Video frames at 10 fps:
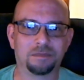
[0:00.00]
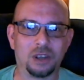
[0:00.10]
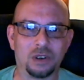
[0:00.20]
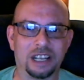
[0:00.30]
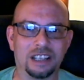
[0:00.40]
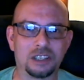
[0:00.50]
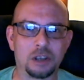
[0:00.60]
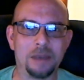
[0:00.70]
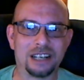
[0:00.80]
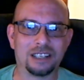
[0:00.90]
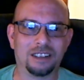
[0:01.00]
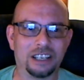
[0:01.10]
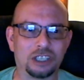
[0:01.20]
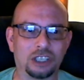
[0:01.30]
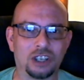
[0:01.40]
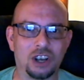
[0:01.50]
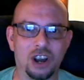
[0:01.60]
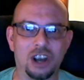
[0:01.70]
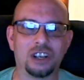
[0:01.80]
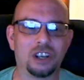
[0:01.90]
Okay, let's go back to like
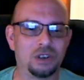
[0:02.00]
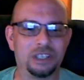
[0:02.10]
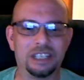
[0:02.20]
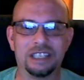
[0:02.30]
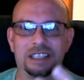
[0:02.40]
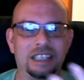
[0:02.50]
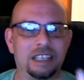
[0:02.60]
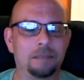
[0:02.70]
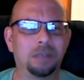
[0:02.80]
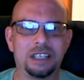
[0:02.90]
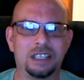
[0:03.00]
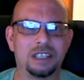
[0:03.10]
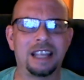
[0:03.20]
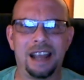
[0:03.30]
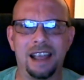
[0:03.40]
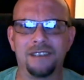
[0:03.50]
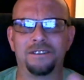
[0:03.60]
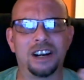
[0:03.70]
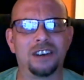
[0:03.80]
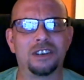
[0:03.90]
Chicago, D.C., places that have
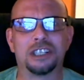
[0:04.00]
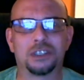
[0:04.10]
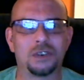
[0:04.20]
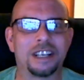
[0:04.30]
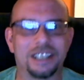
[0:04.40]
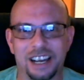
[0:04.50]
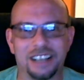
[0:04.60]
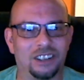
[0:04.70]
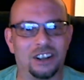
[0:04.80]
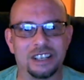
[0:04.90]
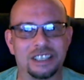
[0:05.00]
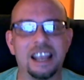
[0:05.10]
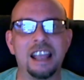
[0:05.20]
very strict gun laws.